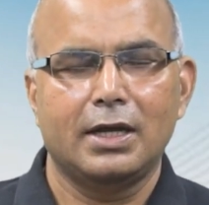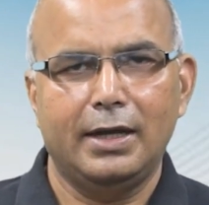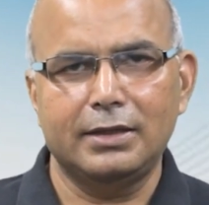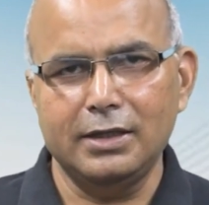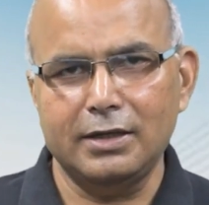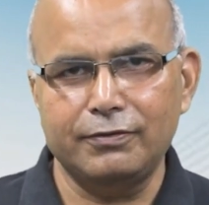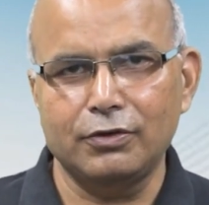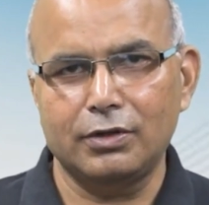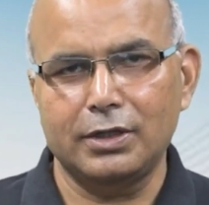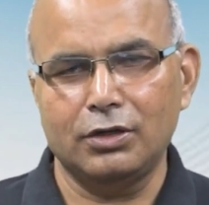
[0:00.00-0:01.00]
And
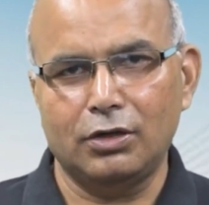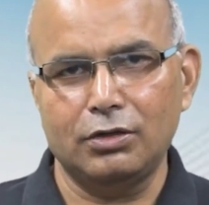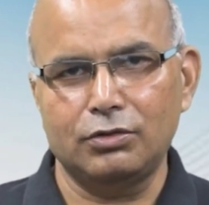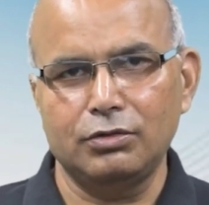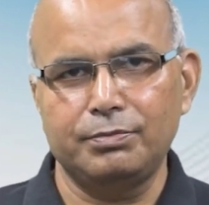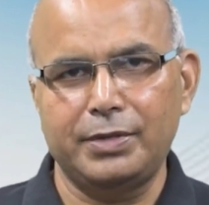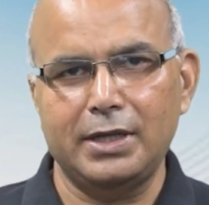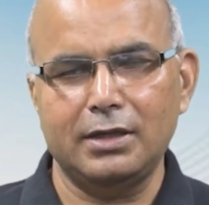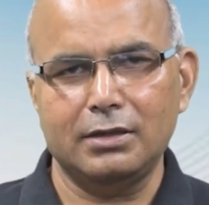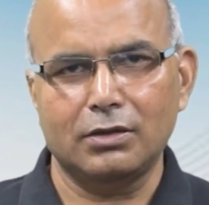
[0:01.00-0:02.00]
therefore, in order to
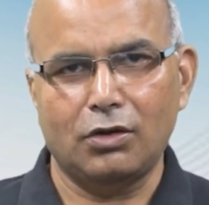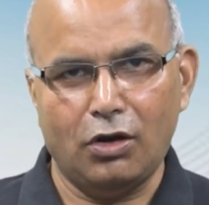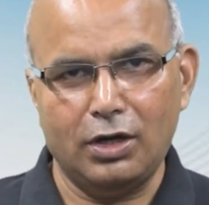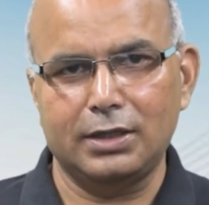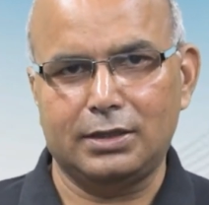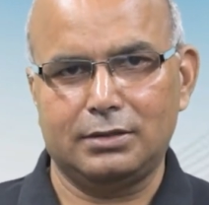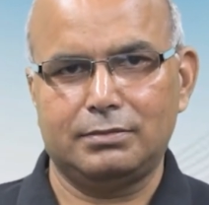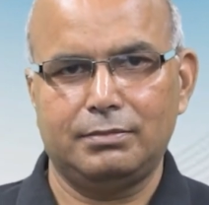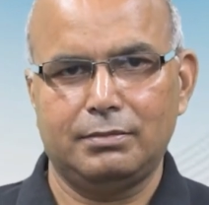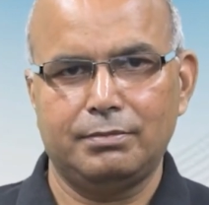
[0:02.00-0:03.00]
bring order,
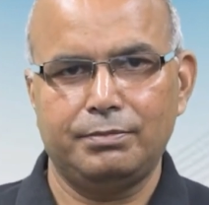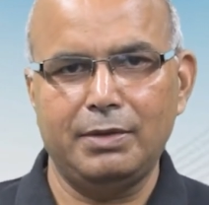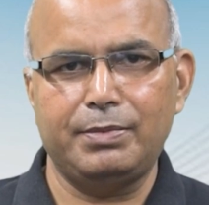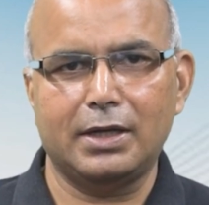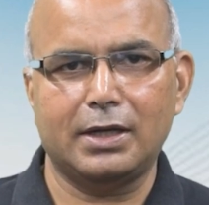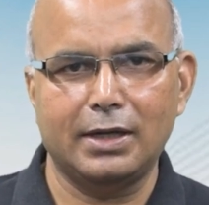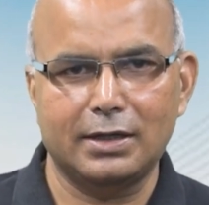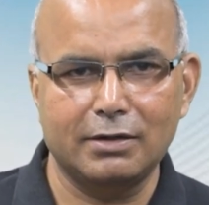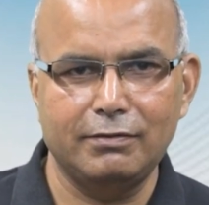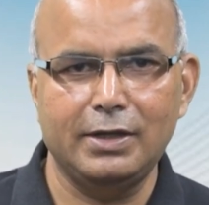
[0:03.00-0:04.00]
people
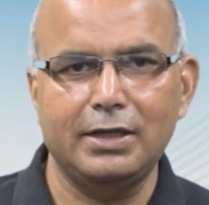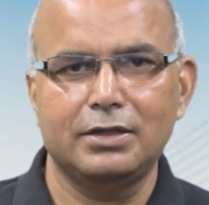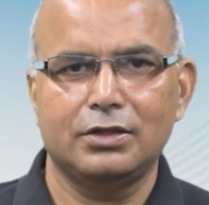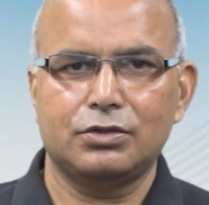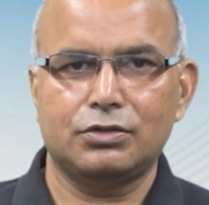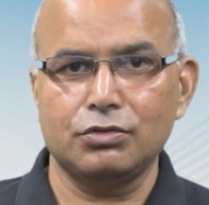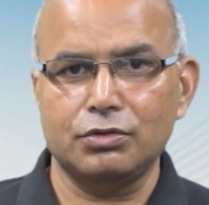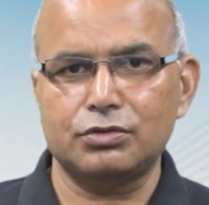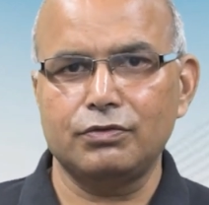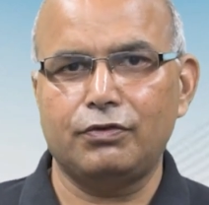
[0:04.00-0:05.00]
collectively
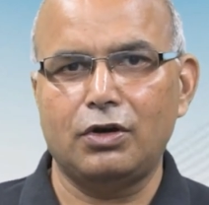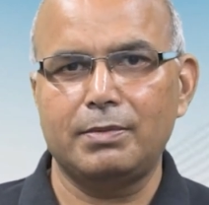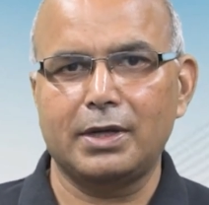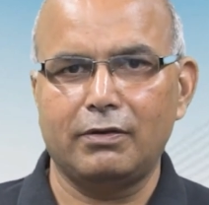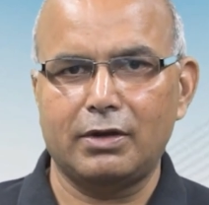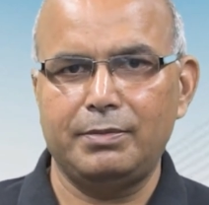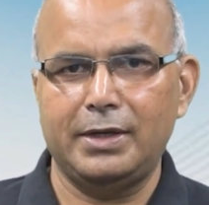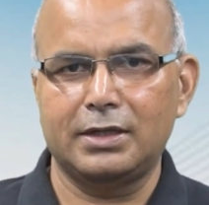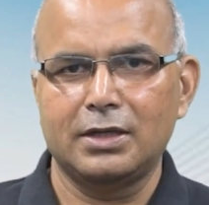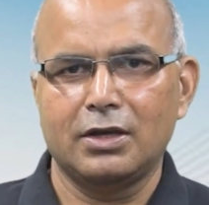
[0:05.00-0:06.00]
chose to form a
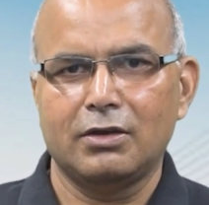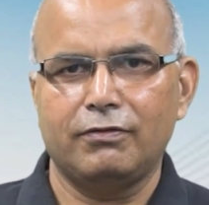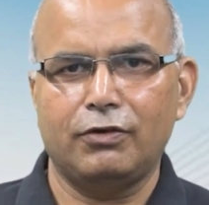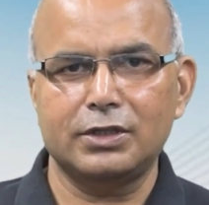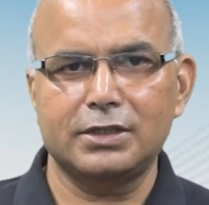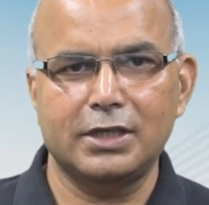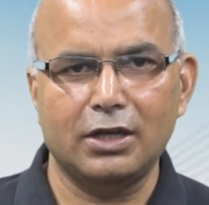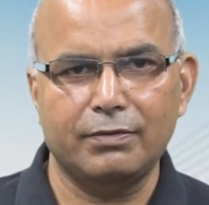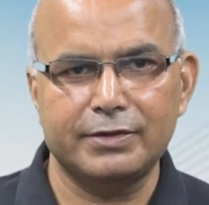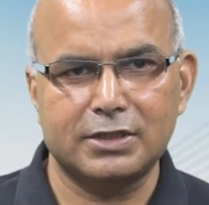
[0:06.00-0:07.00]
government for the sake
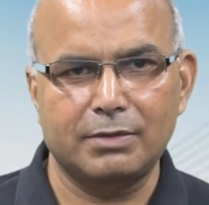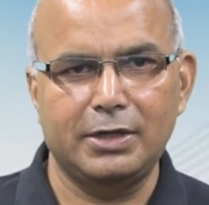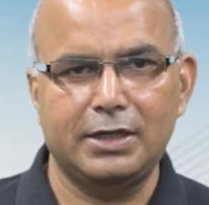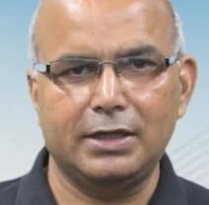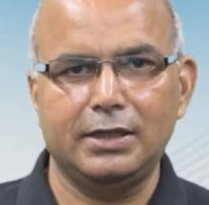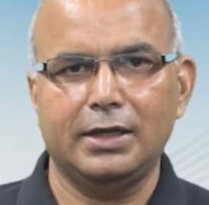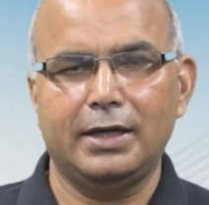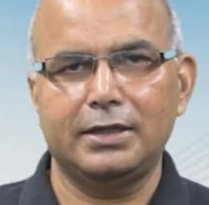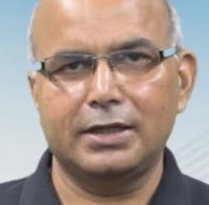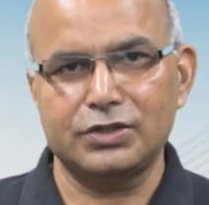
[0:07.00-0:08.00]
of stability,
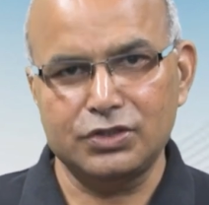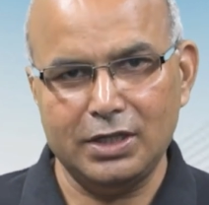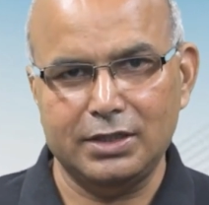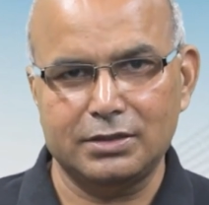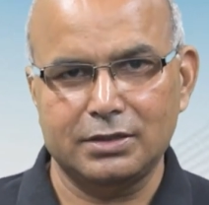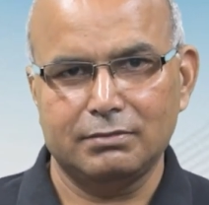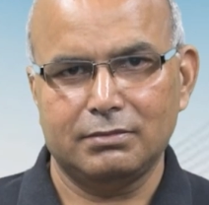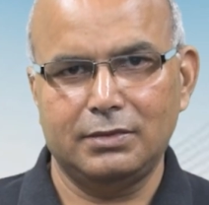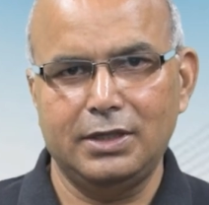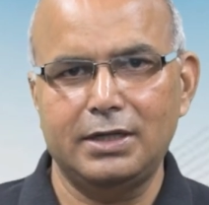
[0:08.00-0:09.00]
and in exchange,
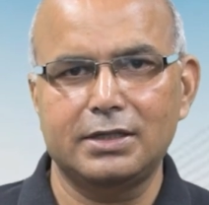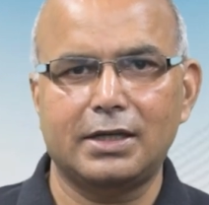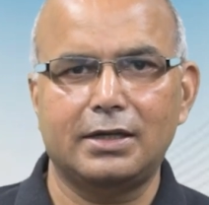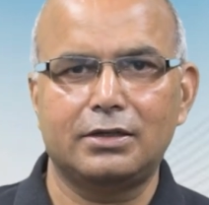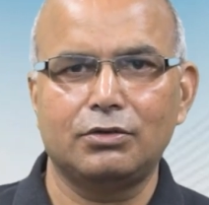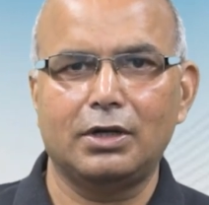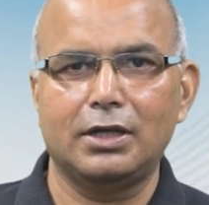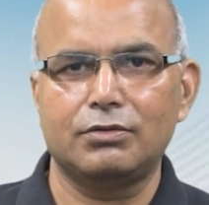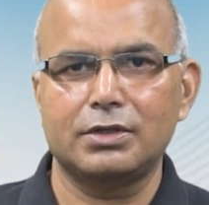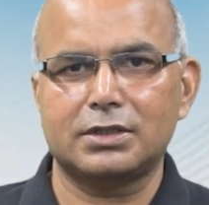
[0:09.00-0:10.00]
they decided to
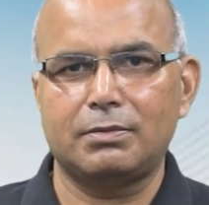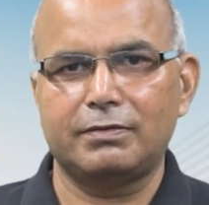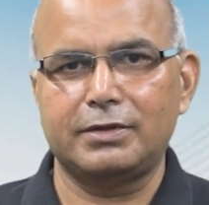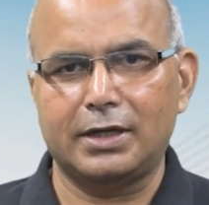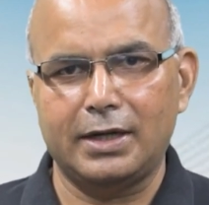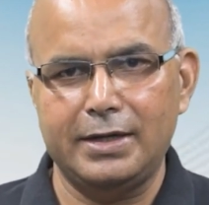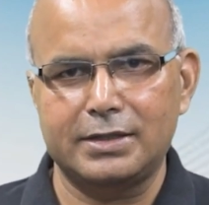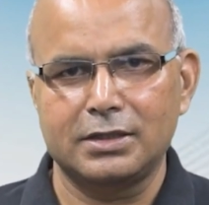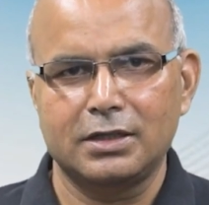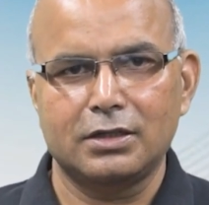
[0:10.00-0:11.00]
relinquish some of their
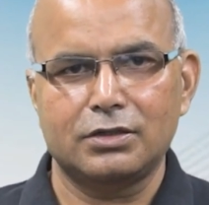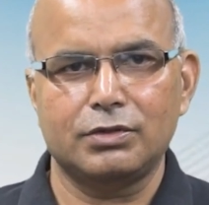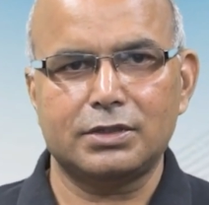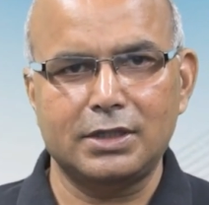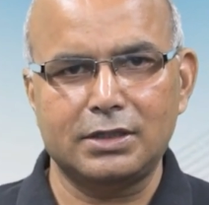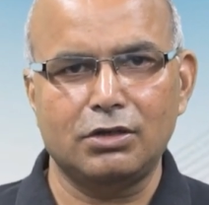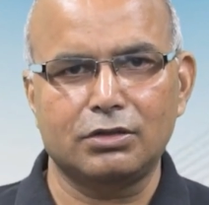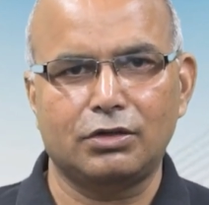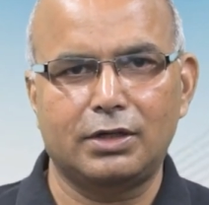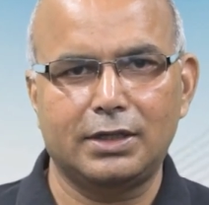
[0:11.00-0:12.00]
rights to a central
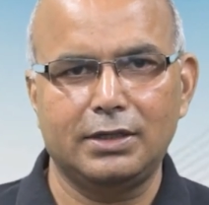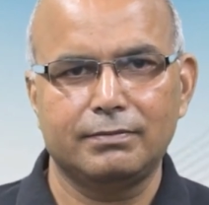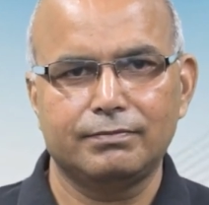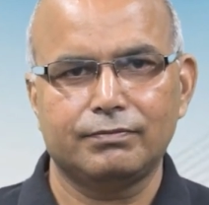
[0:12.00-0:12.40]
authority